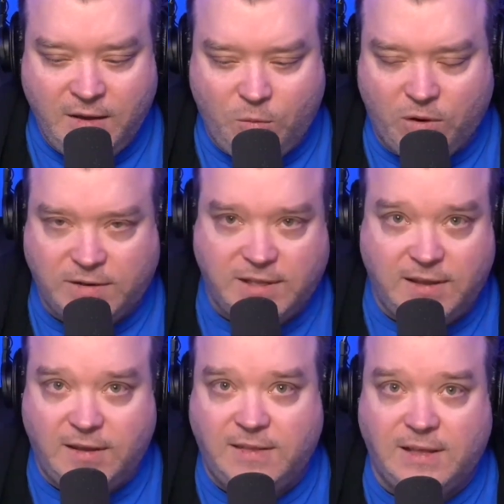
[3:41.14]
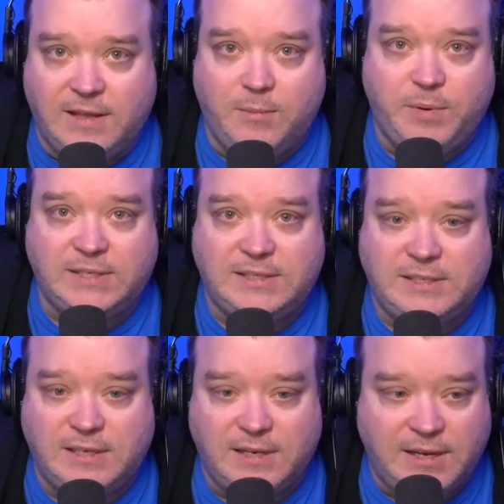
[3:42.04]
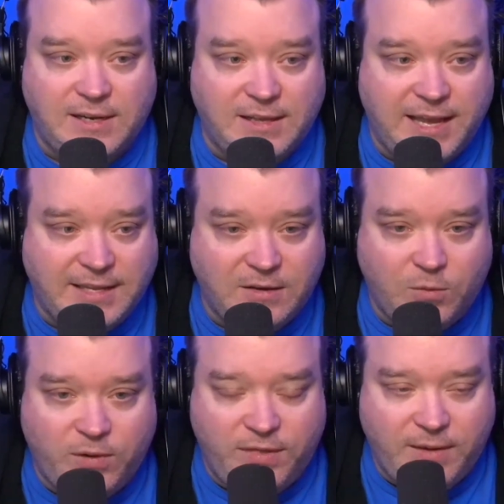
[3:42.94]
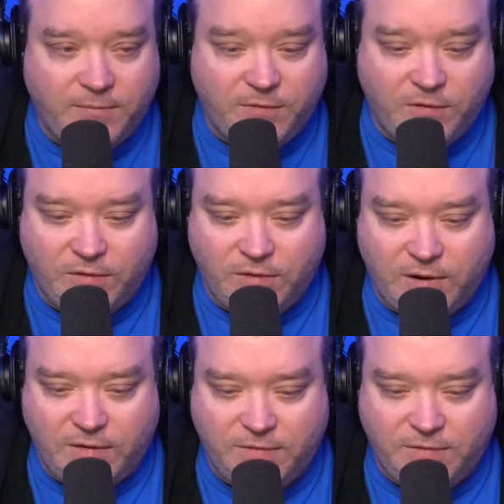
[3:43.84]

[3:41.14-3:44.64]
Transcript: Worked uh, the Olympics in, in Atlanta with them for uh,